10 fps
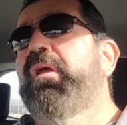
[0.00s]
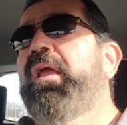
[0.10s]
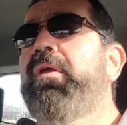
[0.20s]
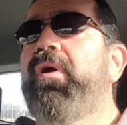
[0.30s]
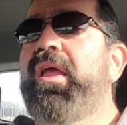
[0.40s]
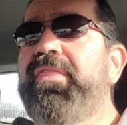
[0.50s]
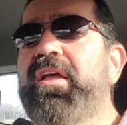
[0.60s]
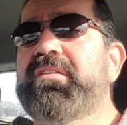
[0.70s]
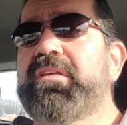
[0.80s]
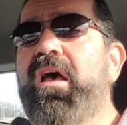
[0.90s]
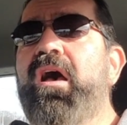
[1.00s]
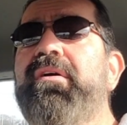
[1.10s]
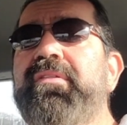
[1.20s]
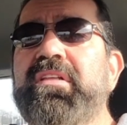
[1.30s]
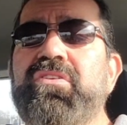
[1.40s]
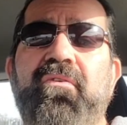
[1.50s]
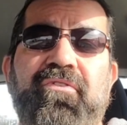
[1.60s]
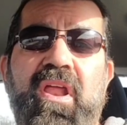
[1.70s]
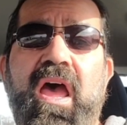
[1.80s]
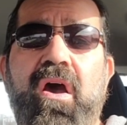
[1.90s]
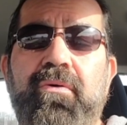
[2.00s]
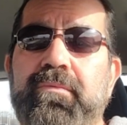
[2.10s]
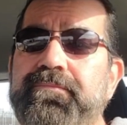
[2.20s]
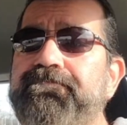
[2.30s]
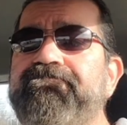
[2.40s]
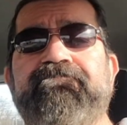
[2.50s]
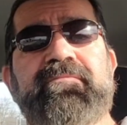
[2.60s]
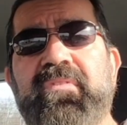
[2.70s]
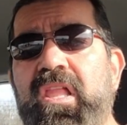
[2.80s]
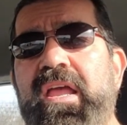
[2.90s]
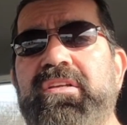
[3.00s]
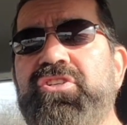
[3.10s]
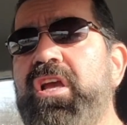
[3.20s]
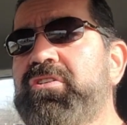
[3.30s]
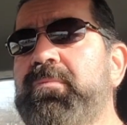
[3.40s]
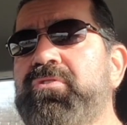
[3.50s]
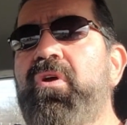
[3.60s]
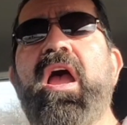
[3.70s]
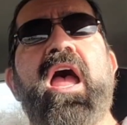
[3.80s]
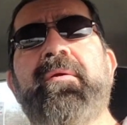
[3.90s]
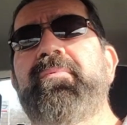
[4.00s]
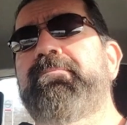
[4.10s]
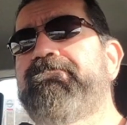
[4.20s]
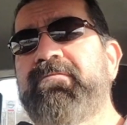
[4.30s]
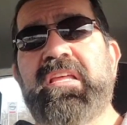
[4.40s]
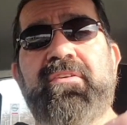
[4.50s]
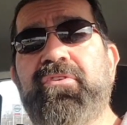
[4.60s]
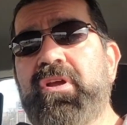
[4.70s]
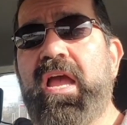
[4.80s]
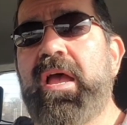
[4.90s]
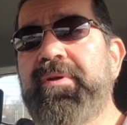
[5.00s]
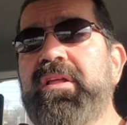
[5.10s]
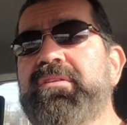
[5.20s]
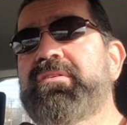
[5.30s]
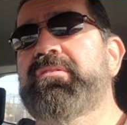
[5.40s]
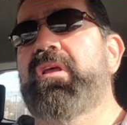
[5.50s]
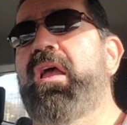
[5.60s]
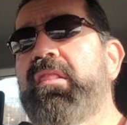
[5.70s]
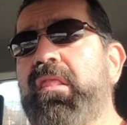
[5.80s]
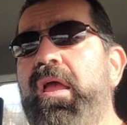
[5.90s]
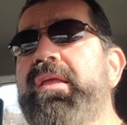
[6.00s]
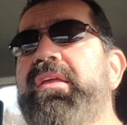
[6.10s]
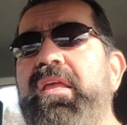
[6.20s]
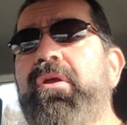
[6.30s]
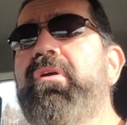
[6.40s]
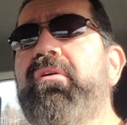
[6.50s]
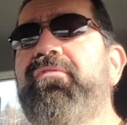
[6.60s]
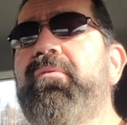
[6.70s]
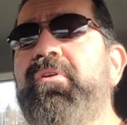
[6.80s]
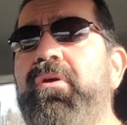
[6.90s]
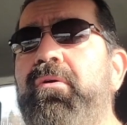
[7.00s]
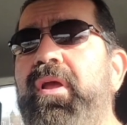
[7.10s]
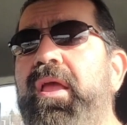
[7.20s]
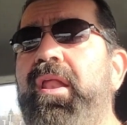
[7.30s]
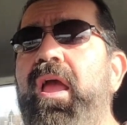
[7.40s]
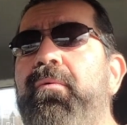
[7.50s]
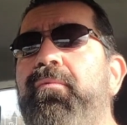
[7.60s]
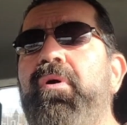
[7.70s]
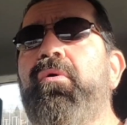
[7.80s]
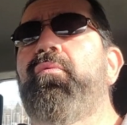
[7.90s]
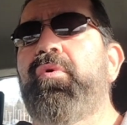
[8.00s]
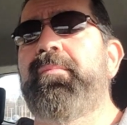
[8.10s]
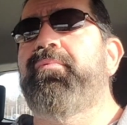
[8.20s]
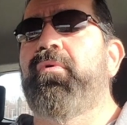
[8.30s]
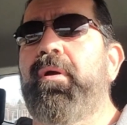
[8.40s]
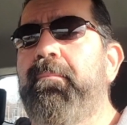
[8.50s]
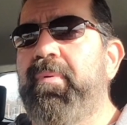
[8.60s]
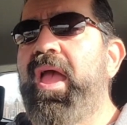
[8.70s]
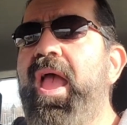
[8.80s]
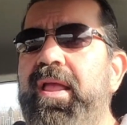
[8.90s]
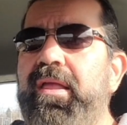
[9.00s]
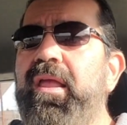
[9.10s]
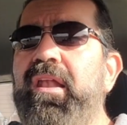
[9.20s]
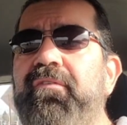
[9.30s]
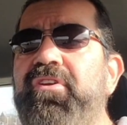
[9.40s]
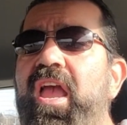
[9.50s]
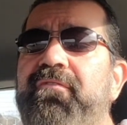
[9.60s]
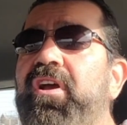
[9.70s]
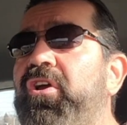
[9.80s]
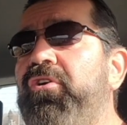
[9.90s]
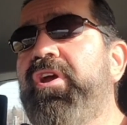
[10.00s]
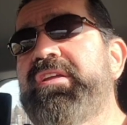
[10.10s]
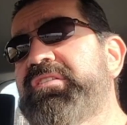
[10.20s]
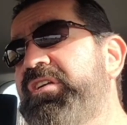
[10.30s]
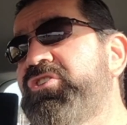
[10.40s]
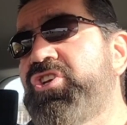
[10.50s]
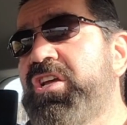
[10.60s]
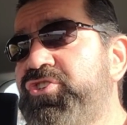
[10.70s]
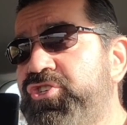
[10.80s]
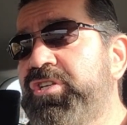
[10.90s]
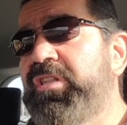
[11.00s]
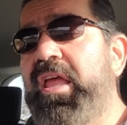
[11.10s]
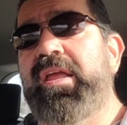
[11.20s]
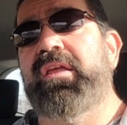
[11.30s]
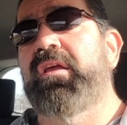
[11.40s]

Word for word: anyway, that's all for now. Like, share, subscribe, leave your comments. I like hearing from you, and I will report back. And if you have a great suggestion like